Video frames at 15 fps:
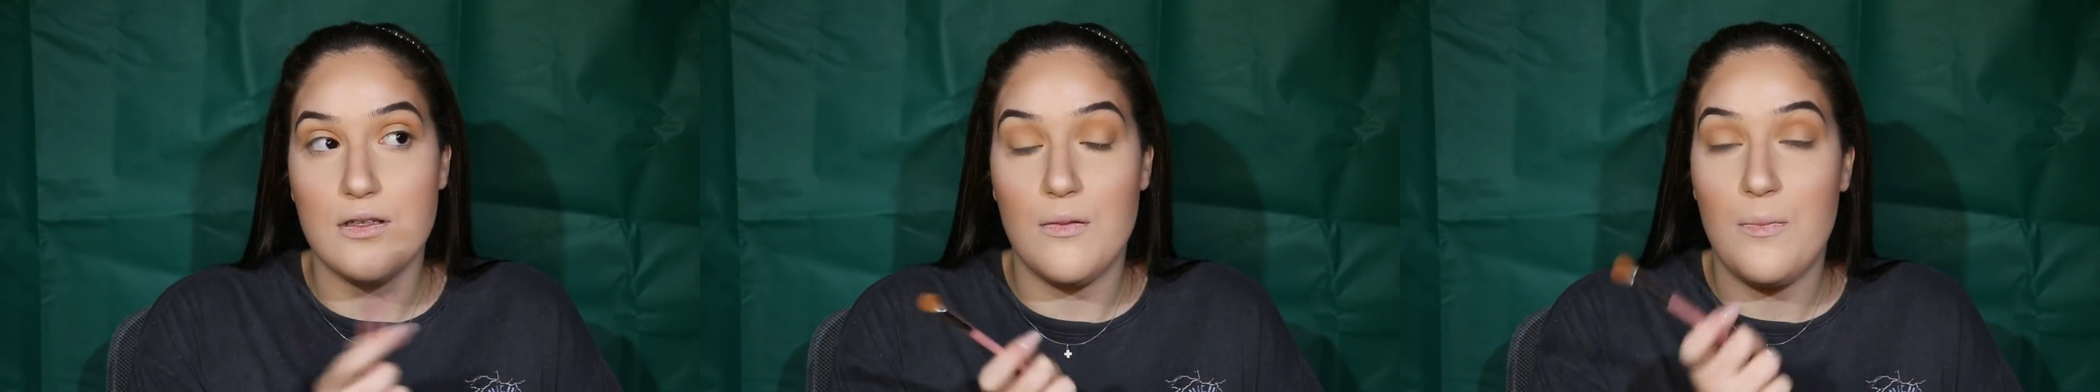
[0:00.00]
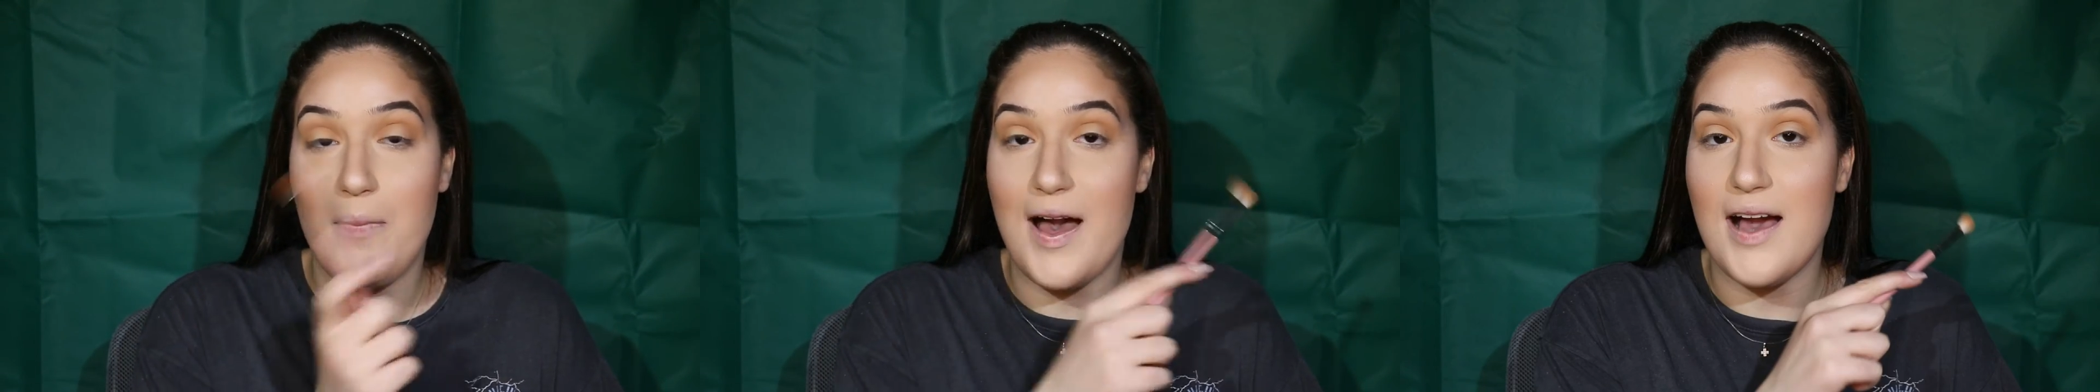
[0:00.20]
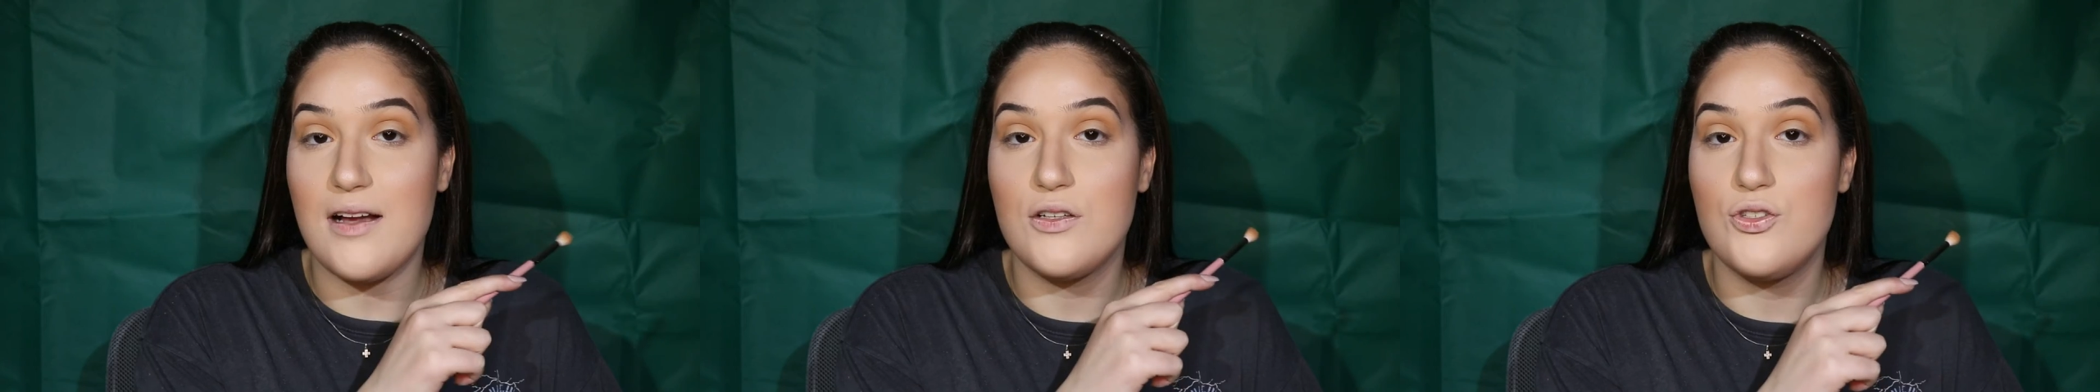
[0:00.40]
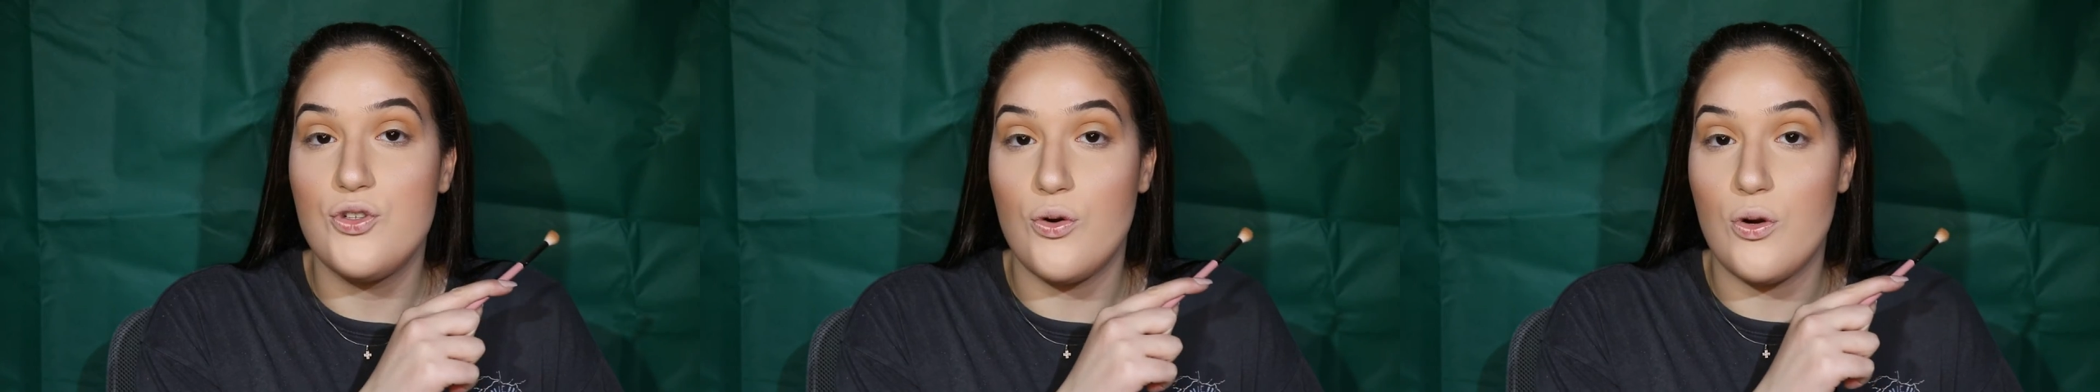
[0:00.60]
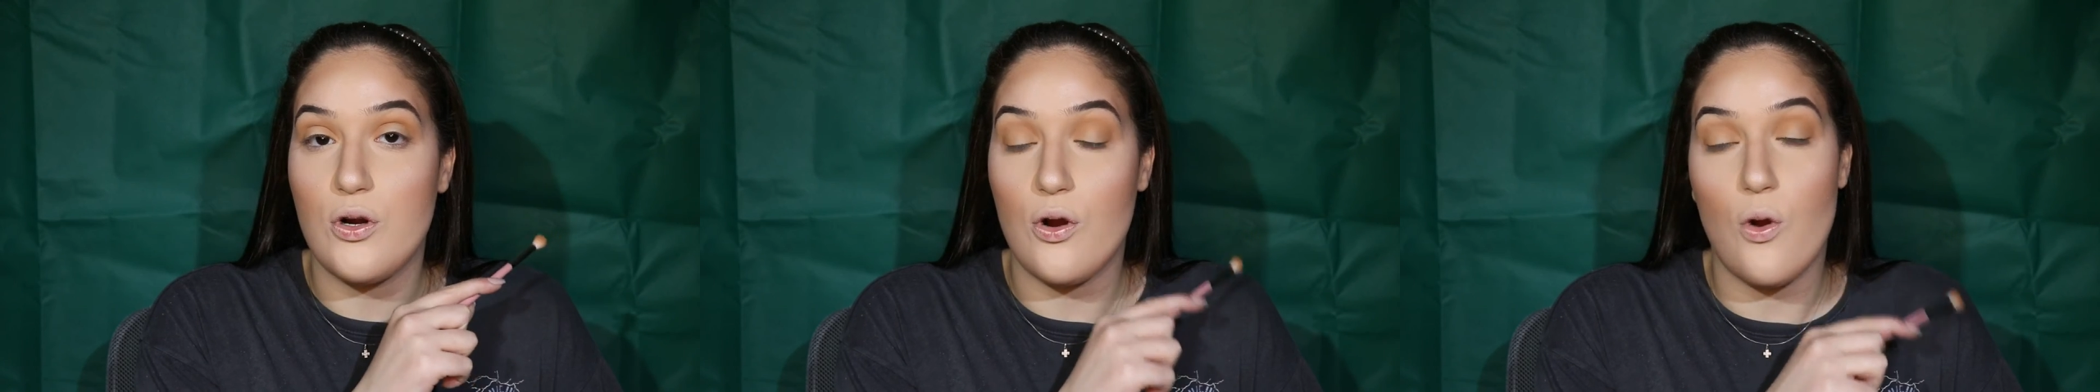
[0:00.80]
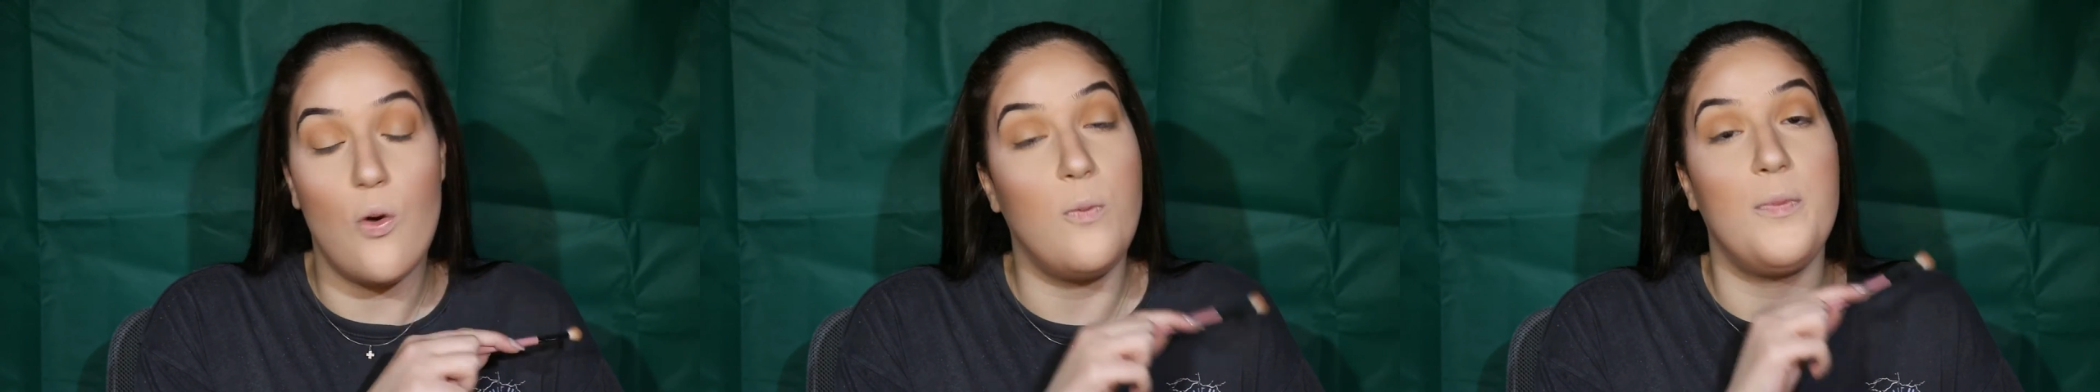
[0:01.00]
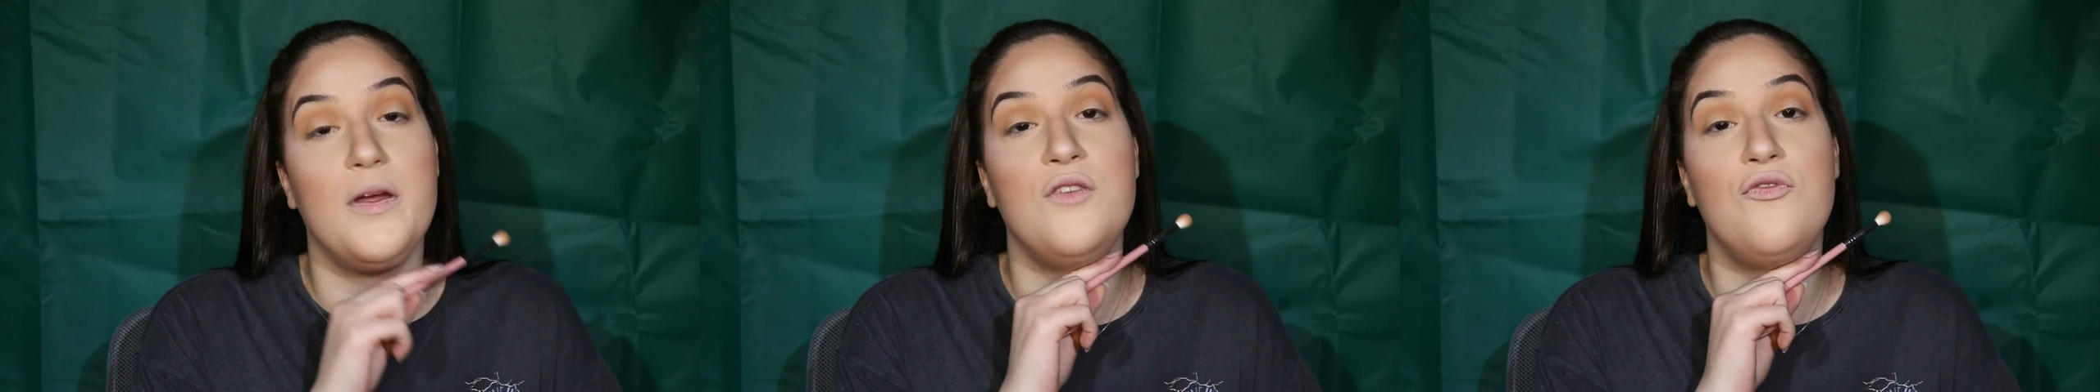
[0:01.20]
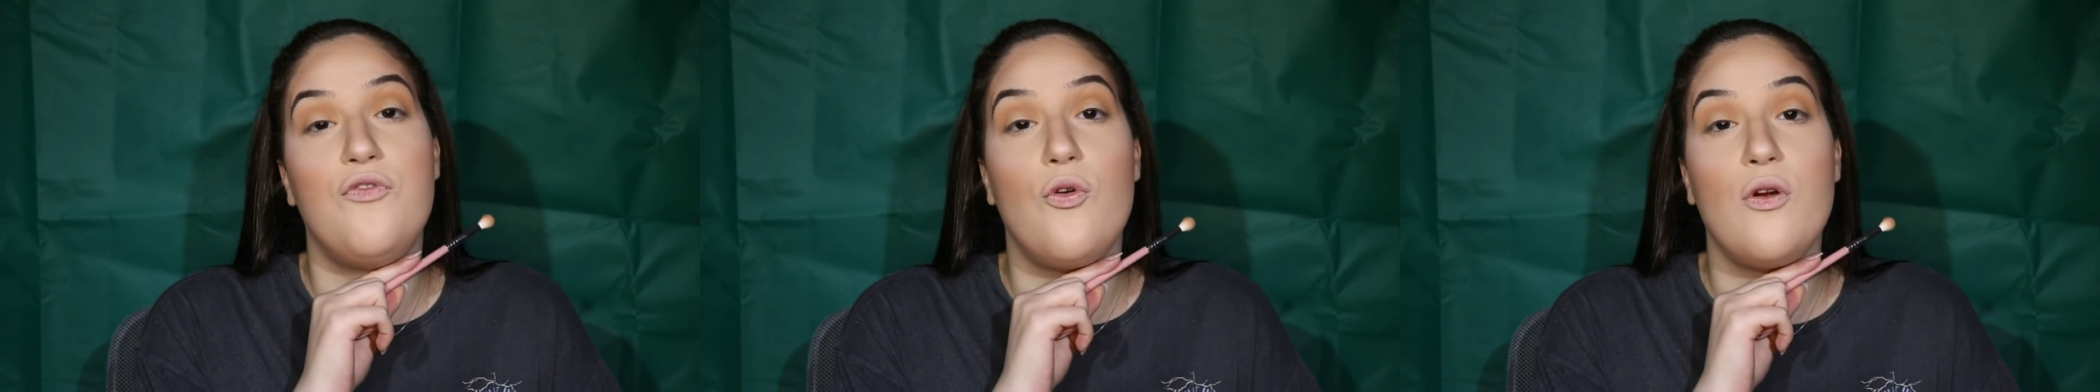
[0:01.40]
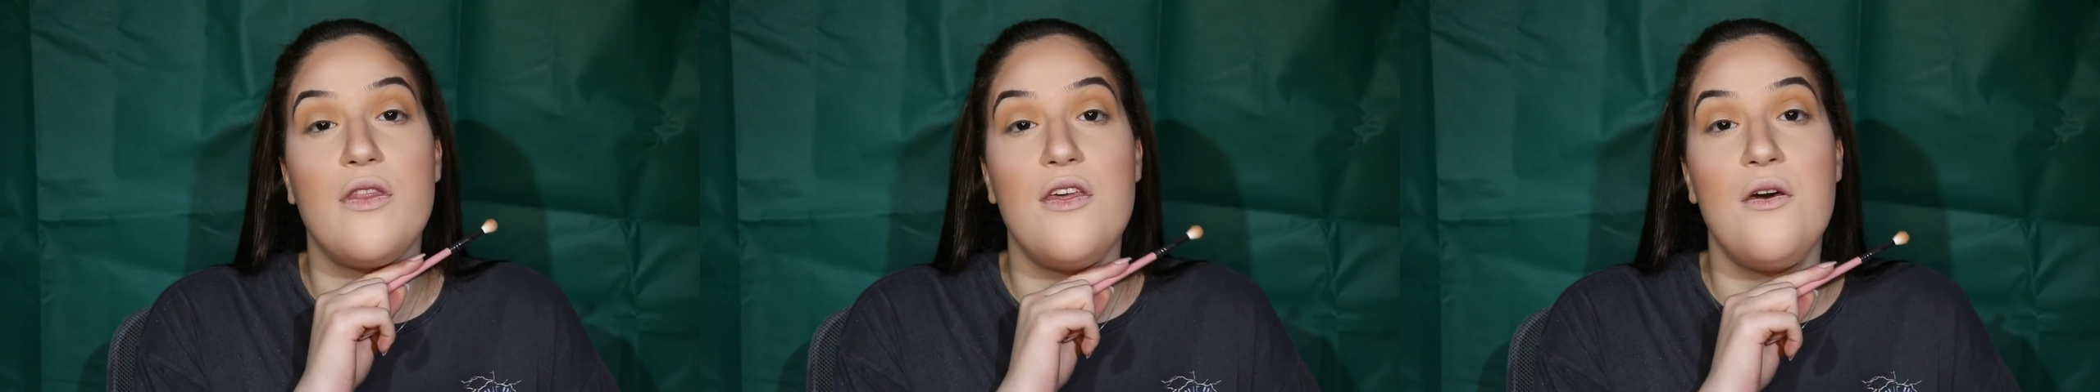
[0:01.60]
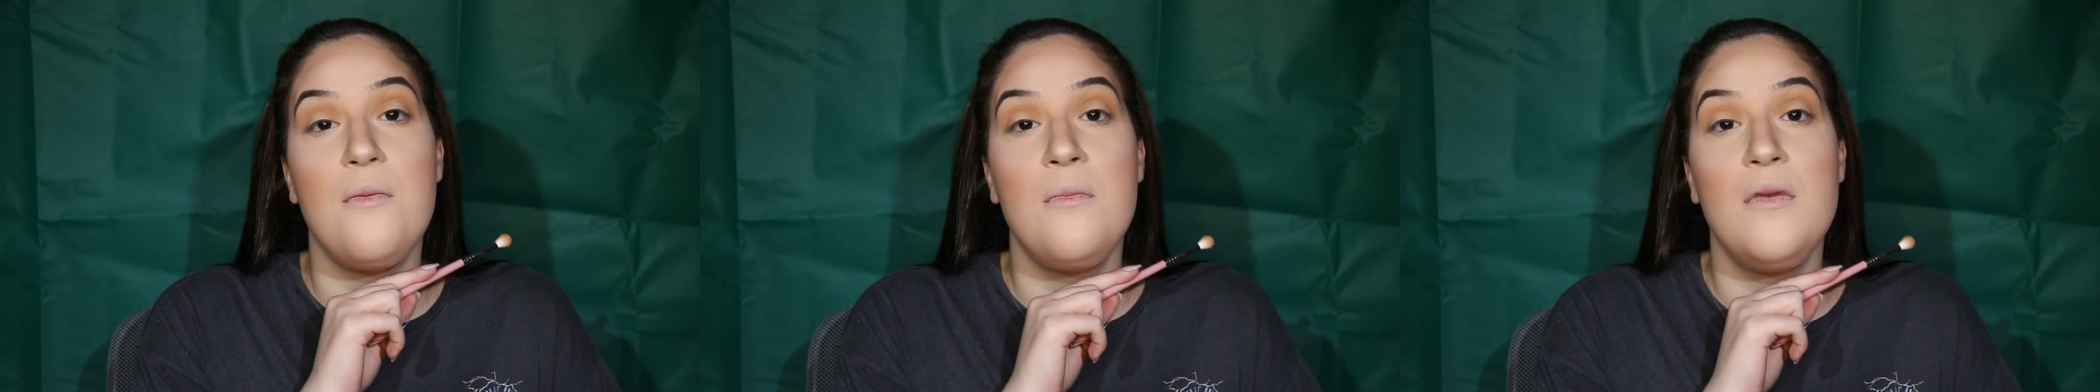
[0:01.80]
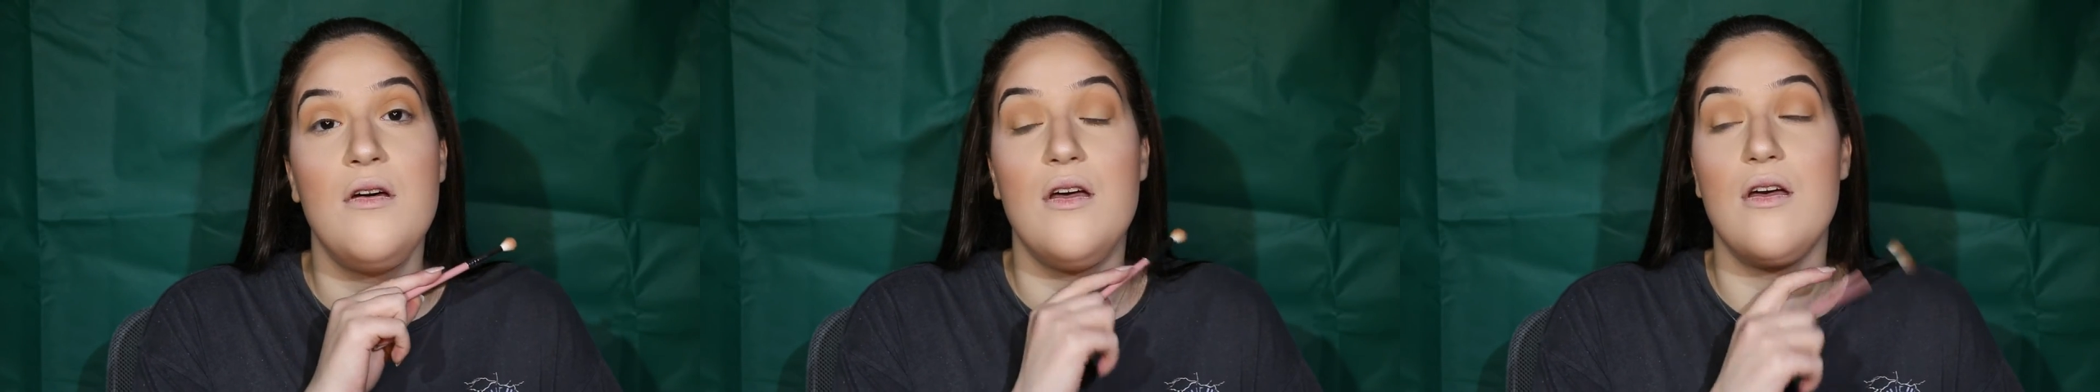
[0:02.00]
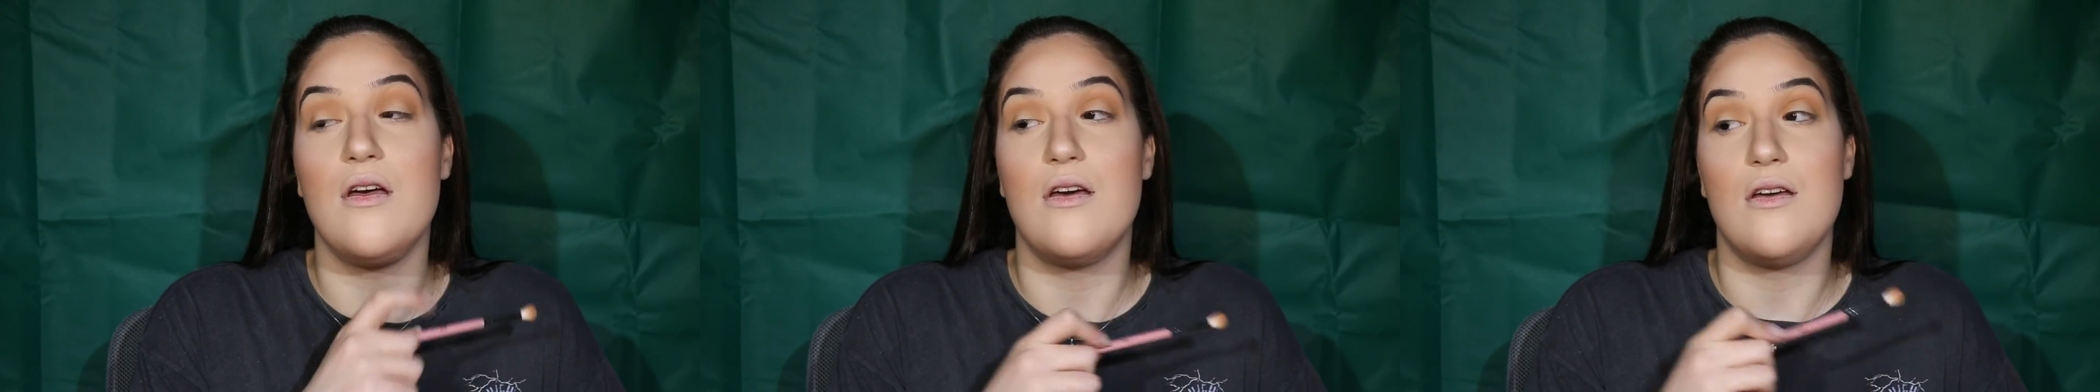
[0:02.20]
a back door open for them.